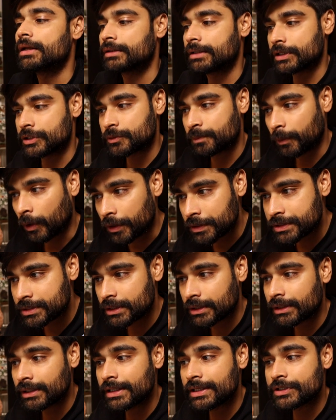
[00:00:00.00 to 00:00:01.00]
the
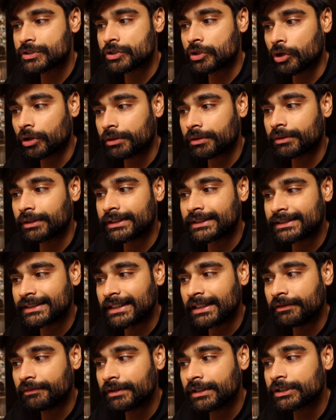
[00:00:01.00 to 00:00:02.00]
sponsor is not
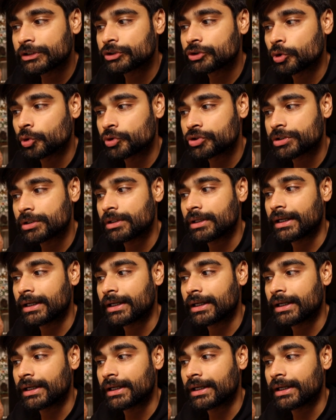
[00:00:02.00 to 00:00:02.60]
receiving social